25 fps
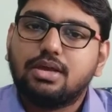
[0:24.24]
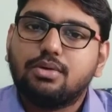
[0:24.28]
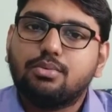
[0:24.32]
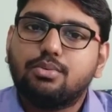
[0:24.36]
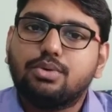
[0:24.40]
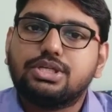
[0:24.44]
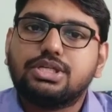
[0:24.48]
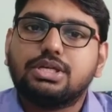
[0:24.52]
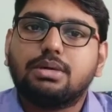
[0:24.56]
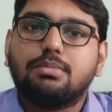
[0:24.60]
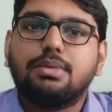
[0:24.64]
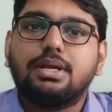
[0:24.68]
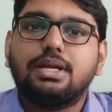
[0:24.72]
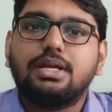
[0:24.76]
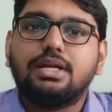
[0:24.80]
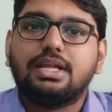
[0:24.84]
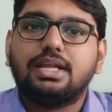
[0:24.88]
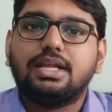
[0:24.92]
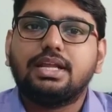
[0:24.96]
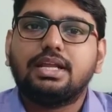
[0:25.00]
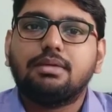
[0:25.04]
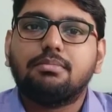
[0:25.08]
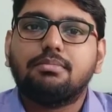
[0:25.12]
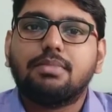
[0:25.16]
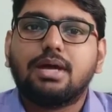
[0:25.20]
which are
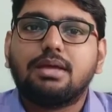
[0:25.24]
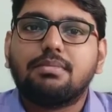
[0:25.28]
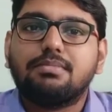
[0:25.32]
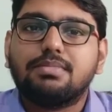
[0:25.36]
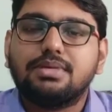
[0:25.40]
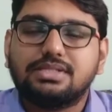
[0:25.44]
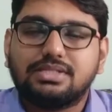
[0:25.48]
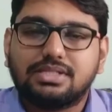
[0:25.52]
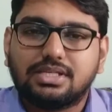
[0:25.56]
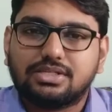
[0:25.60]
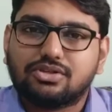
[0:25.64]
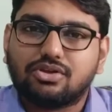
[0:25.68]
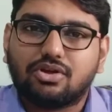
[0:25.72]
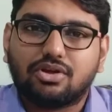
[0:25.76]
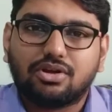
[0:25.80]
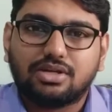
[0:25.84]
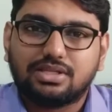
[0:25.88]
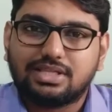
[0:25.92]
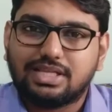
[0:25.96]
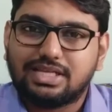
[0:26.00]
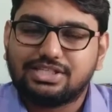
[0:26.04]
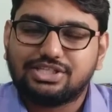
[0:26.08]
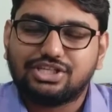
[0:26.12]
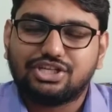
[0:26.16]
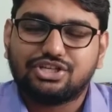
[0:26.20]
maintained by business
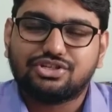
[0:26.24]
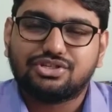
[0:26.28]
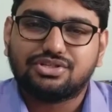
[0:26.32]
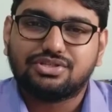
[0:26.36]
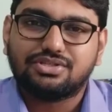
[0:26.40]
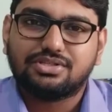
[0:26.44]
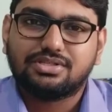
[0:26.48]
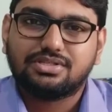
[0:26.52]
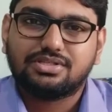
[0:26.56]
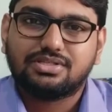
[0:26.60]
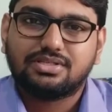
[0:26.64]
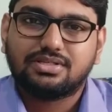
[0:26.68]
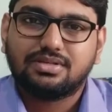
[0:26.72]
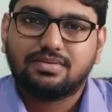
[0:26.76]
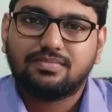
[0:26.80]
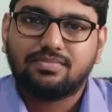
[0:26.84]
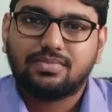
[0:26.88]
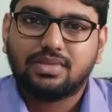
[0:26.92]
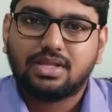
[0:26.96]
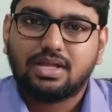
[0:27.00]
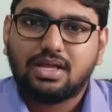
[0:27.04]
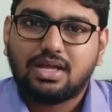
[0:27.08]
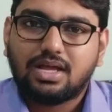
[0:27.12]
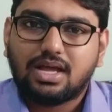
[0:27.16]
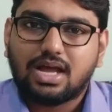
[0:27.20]
organizations.
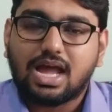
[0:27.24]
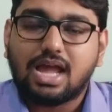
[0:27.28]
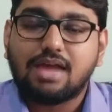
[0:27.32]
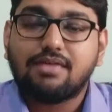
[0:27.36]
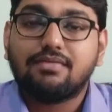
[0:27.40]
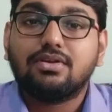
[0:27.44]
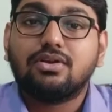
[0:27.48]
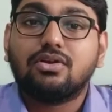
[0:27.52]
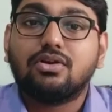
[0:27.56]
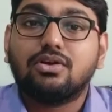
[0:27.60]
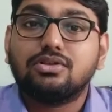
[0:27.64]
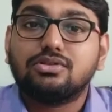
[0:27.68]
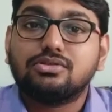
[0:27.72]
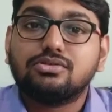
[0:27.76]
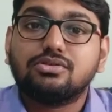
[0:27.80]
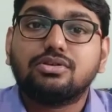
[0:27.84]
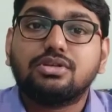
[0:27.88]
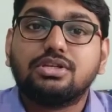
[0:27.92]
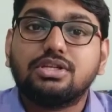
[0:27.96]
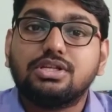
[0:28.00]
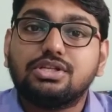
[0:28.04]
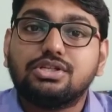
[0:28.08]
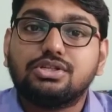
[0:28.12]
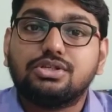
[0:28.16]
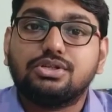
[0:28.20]
I will also
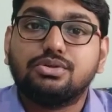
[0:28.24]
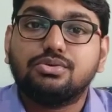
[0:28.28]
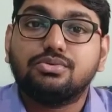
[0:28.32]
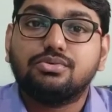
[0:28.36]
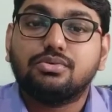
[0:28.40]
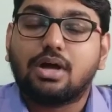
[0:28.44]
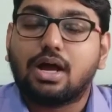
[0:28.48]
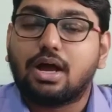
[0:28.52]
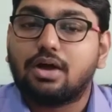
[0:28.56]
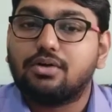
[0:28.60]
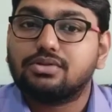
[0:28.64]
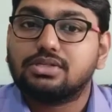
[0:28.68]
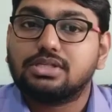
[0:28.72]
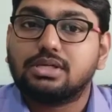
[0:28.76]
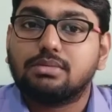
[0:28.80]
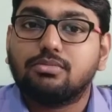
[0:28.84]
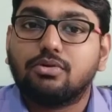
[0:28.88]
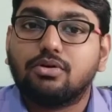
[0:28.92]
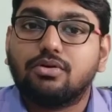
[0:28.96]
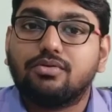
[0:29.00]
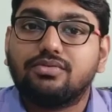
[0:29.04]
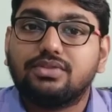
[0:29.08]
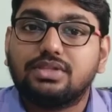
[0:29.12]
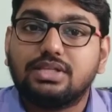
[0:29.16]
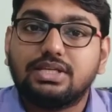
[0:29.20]
teach you how some
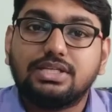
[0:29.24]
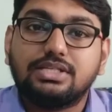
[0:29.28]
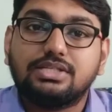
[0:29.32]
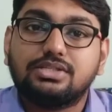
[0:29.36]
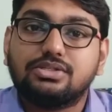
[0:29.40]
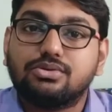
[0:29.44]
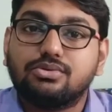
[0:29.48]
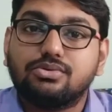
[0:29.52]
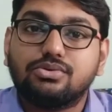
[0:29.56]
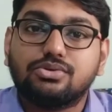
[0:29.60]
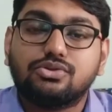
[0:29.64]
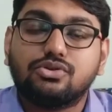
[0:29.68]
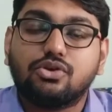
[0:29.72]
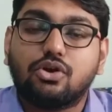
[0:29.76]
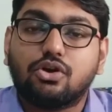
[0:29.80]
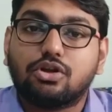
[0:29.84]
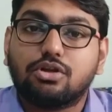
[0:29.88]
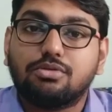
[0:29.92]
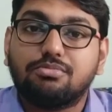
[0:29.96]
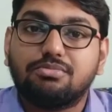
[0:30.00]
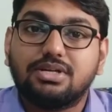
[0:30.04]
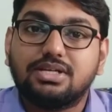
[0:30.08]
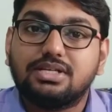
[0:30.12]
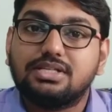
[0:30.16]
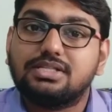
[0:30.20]
of these source
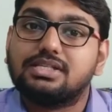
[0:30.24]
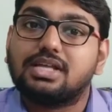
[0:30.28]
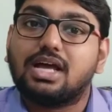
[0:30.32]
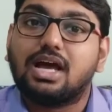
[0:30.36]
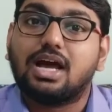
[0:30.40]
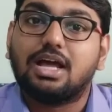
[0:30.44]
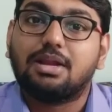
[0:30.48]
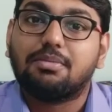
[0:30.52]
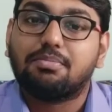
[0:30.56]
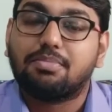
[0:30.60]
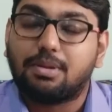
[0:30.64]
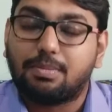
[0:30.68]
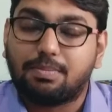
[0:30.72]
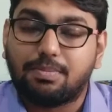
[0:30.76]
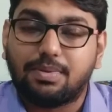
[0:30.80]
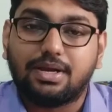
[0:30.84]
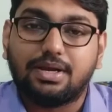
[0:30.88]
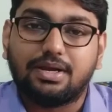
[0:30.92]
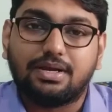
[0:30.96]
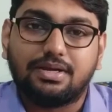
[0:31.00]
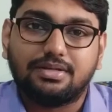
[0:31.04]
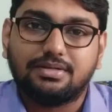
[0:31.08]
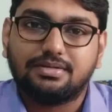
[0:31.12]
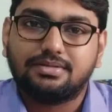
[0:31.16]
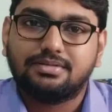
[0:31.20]
documents are
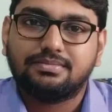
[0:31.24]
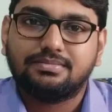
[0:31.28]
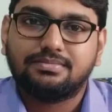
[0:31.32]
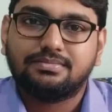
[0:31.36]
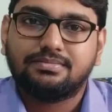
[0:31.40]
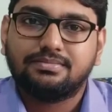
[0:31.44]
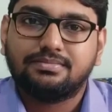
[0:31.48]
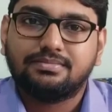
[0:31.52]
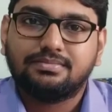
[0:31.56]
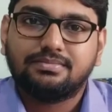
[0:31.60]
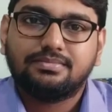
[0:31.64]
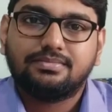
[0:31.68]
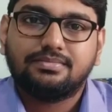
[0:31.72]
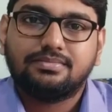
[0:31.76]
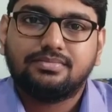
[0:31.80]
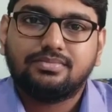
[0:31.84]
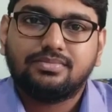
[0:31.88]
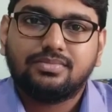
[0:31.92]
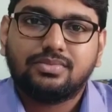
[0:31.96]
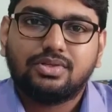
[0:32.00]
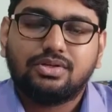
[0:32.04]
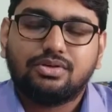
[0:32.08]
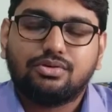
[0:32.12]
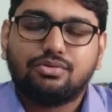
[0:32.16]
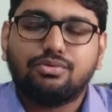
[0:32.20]
prepared.
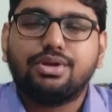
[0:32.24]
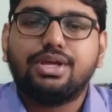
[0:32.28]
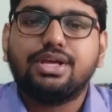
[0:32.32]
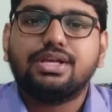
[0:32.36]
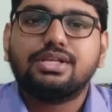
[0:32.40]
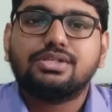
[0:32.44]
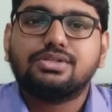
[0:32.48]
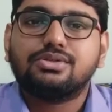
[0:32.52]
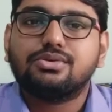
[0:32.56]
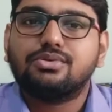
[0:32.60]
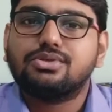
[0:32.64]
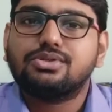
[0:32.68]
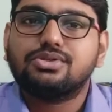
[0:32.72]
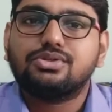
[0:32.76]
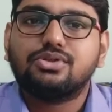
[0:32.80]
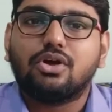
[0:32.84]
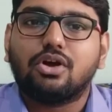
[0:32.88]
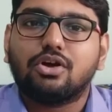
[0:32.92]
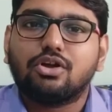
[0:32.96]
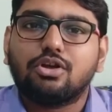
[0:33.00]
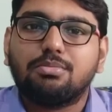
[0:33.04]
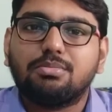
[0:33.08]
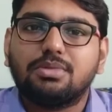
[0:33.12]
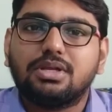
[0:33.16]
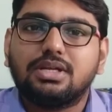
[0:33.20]
Today's source
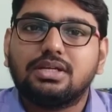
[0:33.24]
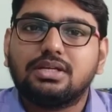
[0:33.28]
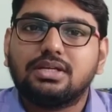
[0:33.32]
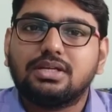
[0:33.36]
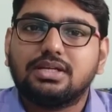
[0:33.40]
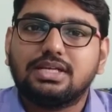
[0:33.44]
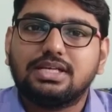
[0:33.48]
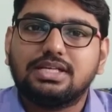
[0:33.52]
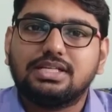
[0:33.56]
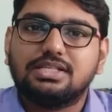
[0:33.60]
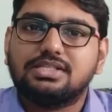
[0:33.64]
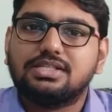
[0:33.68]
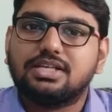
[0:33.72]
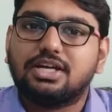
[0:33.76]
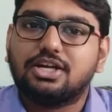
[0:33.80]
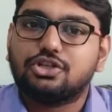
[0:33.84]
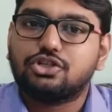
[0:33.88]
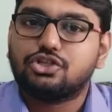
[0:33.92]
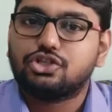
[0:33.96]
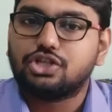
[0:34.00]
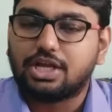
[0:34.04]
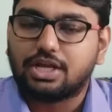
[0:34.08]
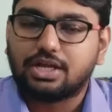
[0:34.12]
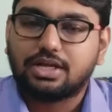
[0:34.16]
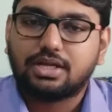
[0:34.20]
document is a
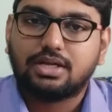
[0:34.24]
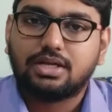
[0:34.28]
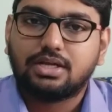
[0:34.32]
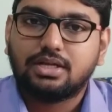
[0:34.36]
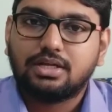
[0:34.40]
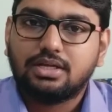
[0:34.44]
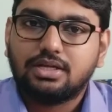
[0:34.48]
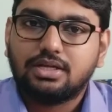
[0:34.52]
check.